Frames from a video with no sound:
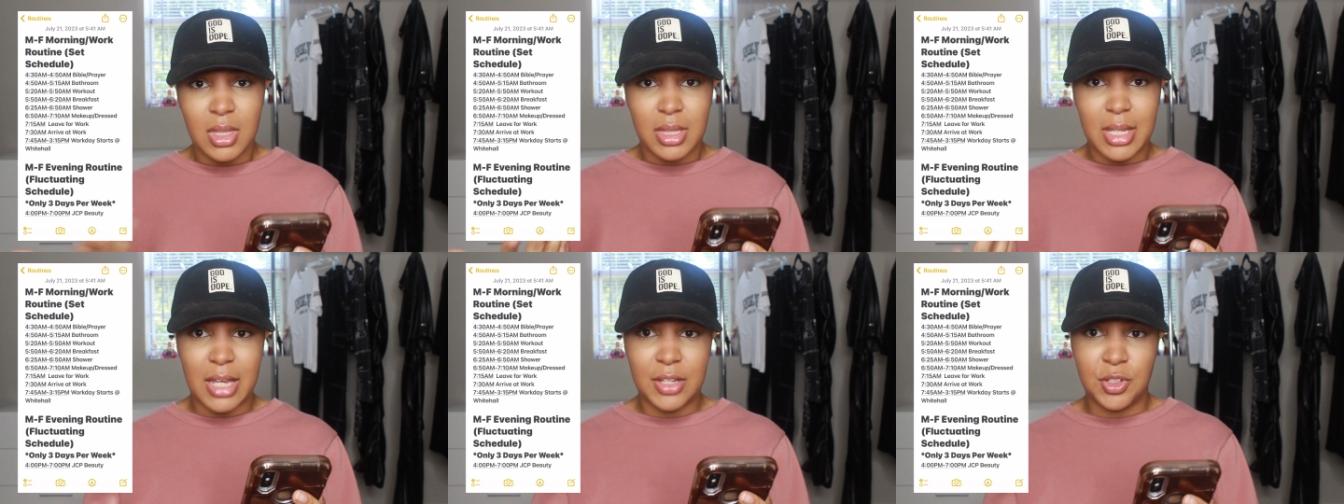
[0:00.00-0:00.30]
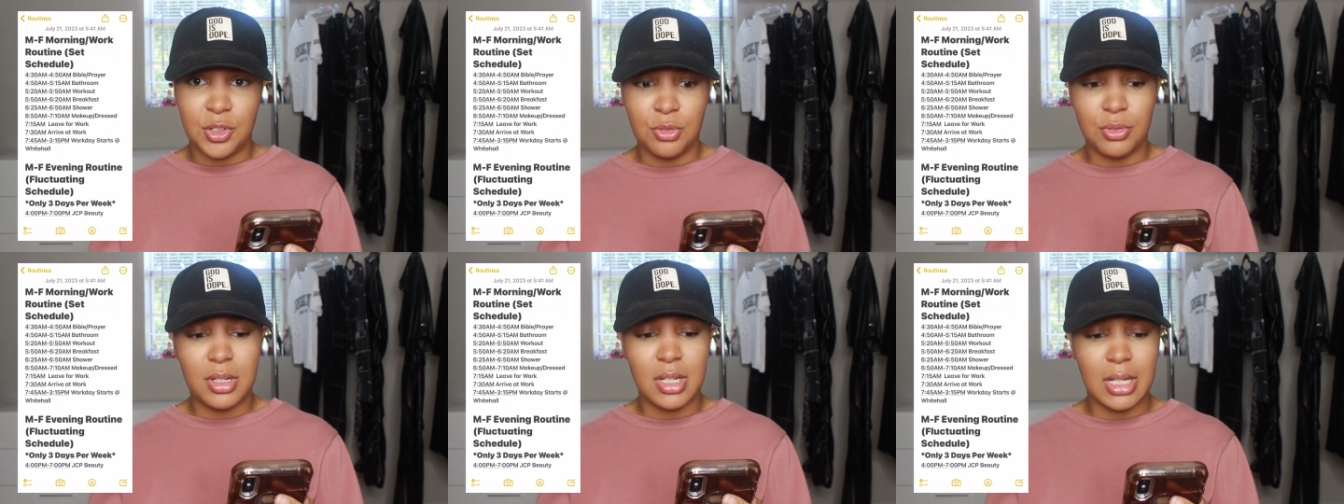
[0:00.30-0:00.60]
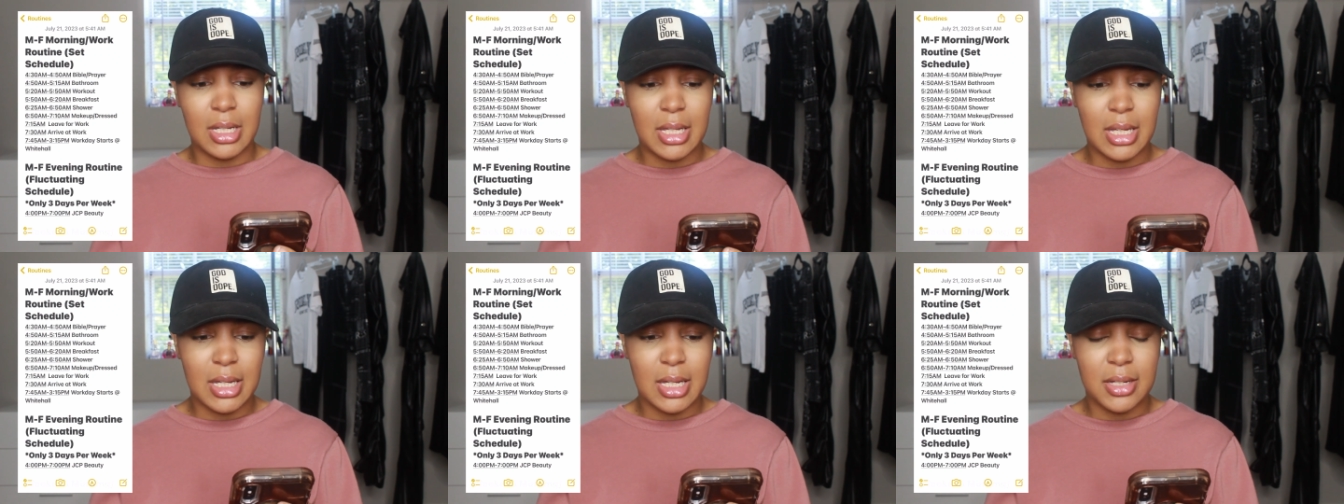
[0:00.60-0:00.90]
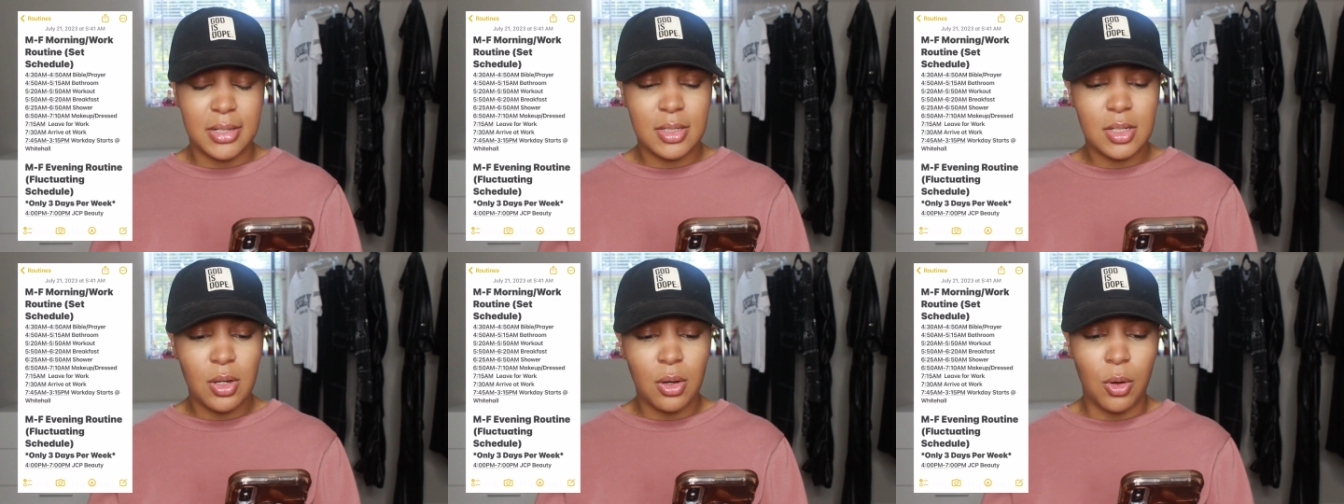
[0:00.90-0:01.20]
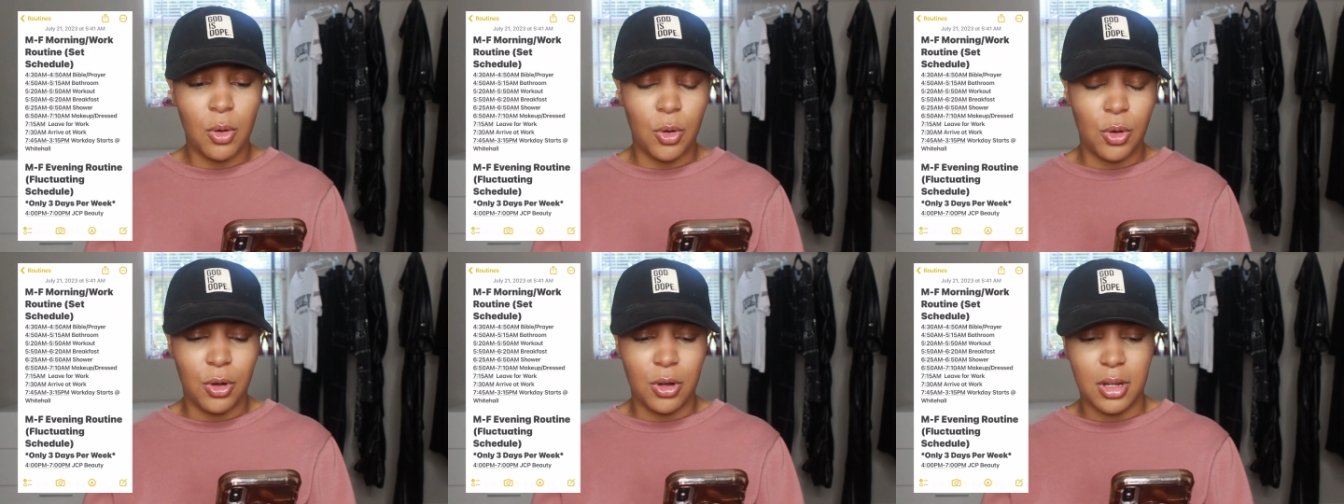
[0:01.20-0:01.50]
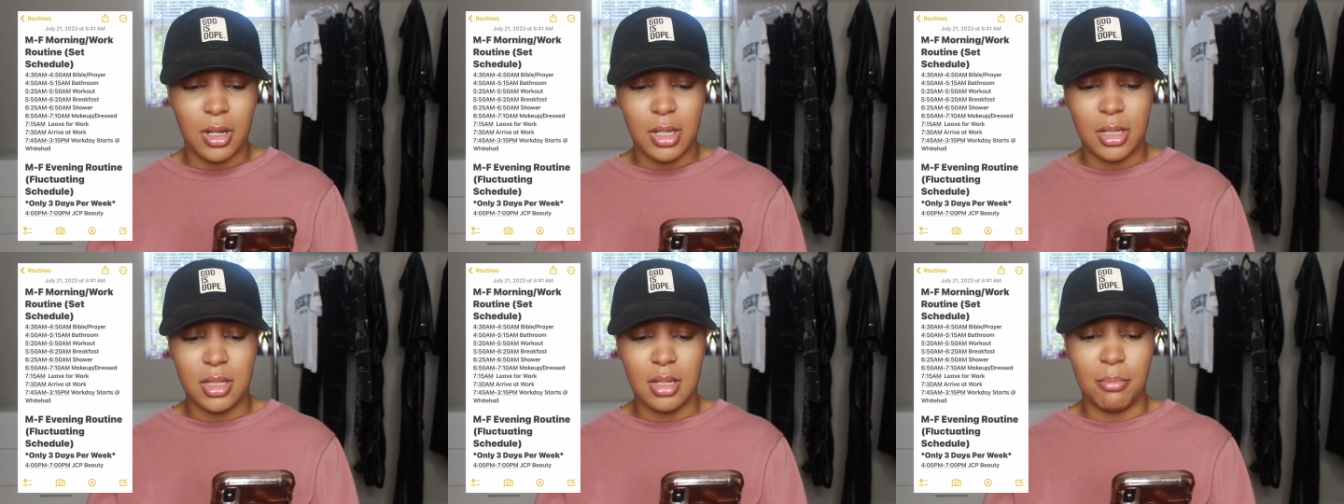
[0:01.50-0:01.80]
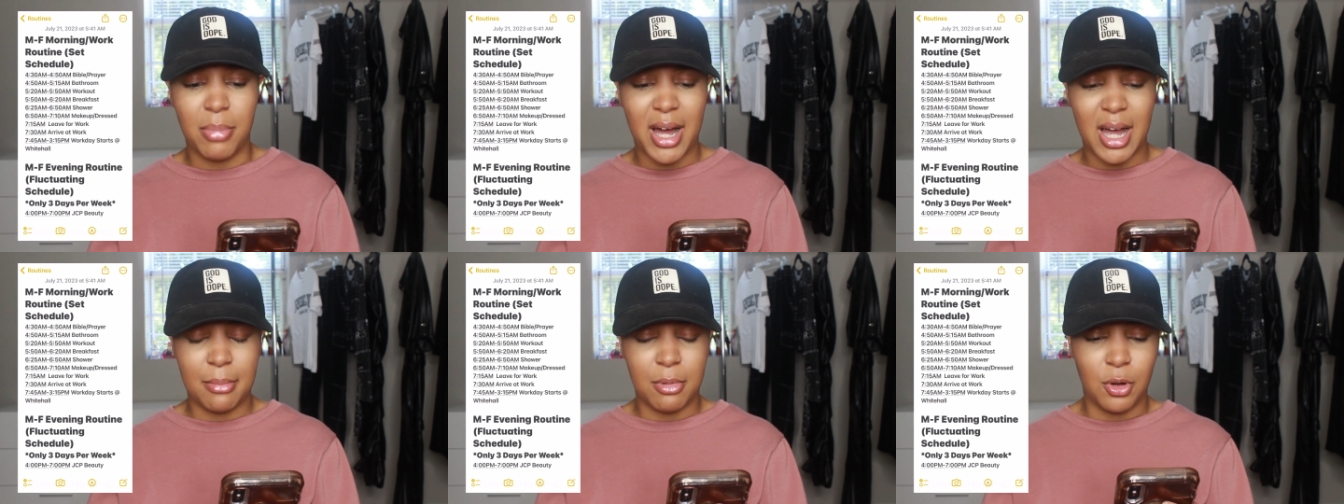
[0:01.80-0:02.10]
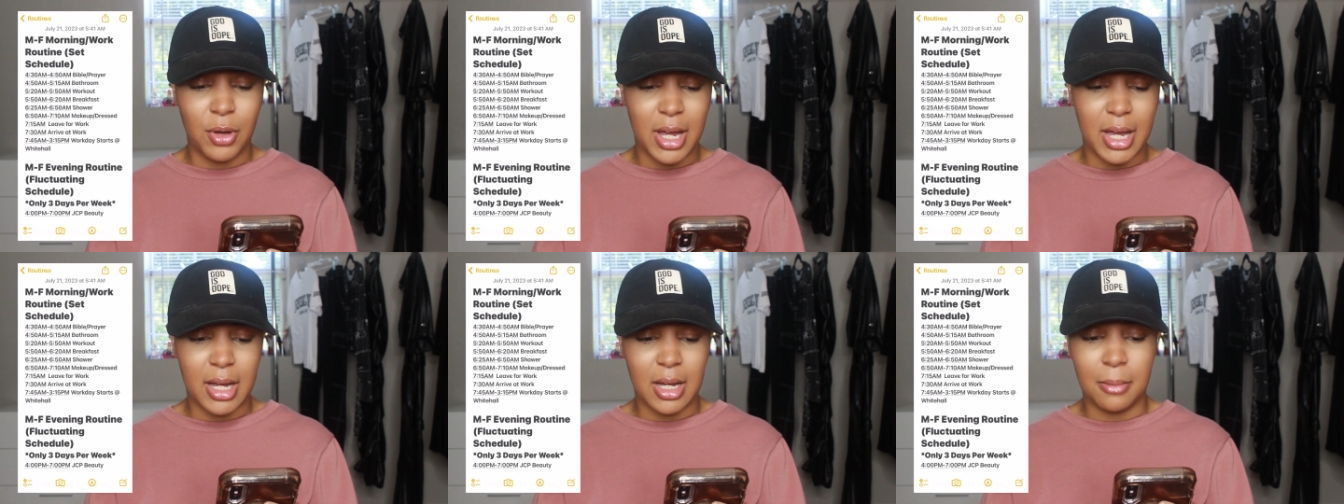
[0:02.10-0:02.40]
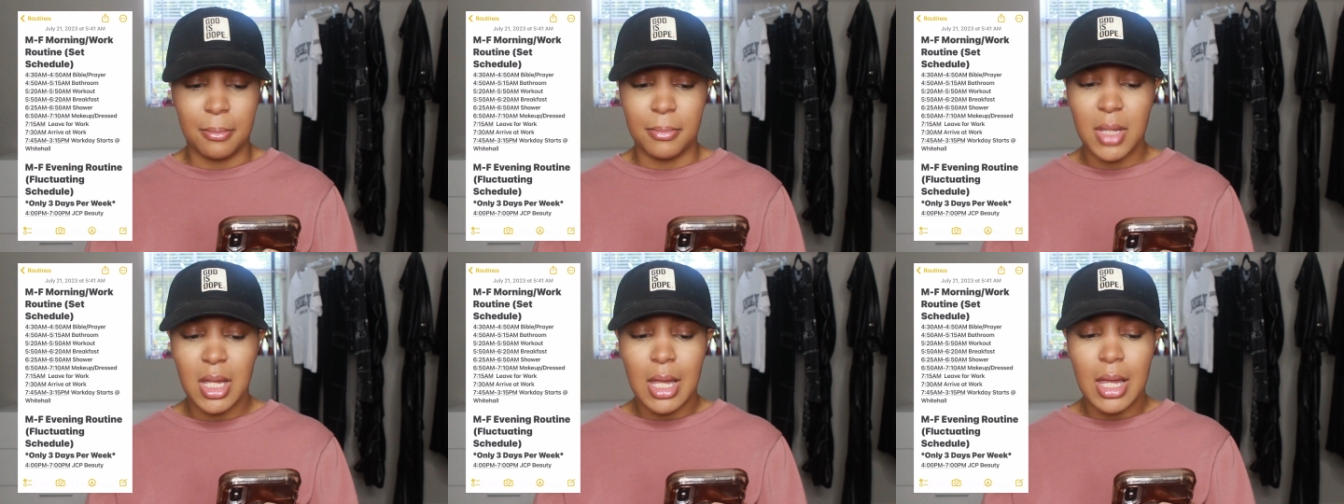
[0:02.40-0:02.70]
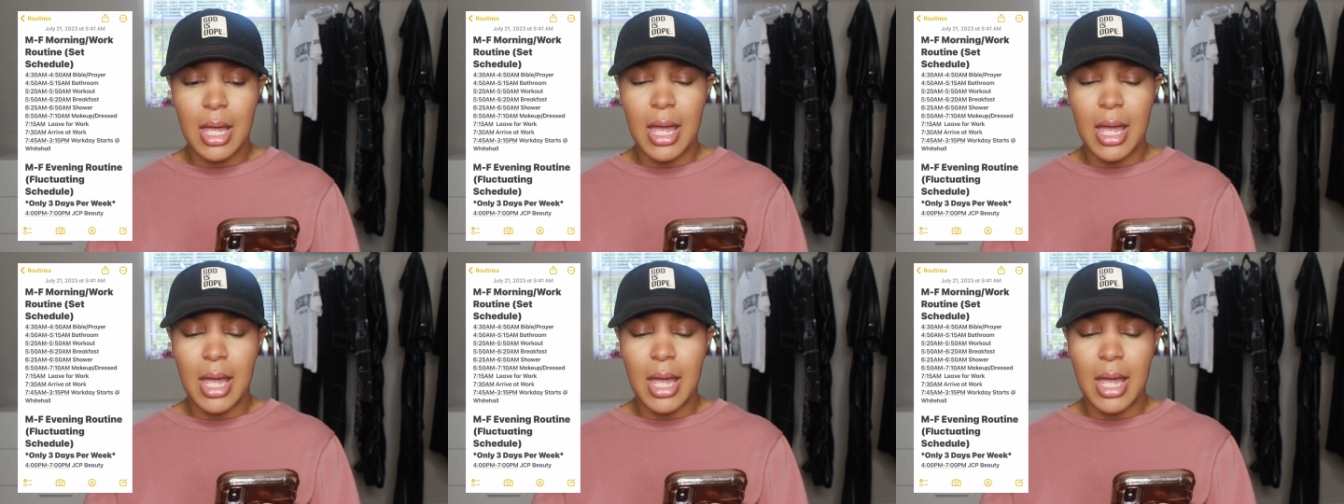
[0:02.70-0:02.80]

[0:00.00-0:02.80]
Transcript: that you can get on the bible app